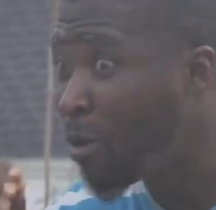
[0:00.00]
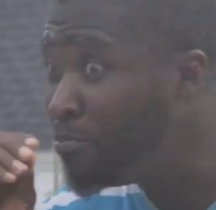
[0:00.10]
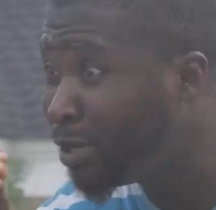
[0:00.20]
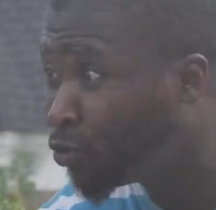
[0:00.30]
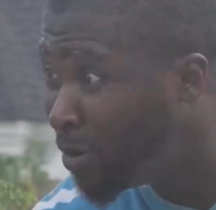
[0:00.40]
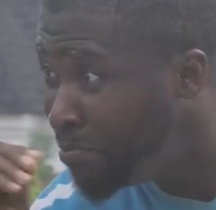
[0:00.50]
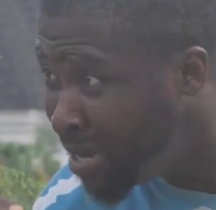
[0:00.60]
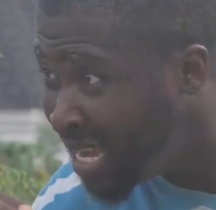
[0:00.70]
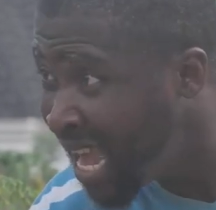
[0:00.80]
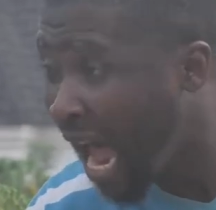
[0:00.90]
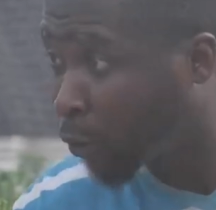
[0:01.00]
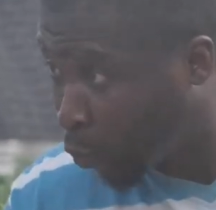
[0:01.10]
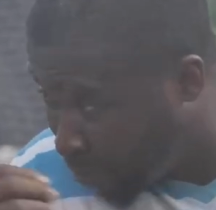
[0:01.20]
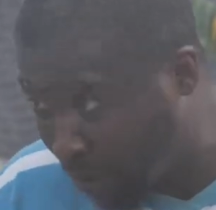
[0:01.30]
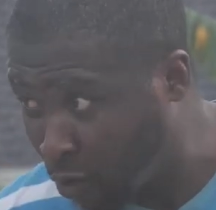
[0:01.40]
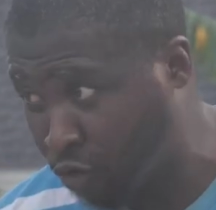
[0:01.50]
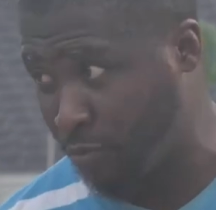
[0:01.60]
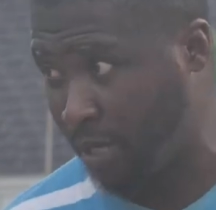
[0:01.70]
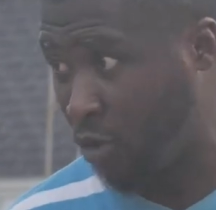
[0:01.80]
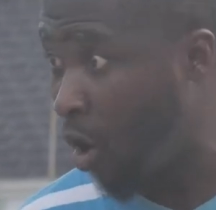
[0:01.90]
come between me and what belongs
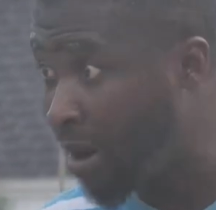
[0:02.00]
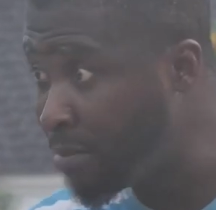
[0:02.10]
to me.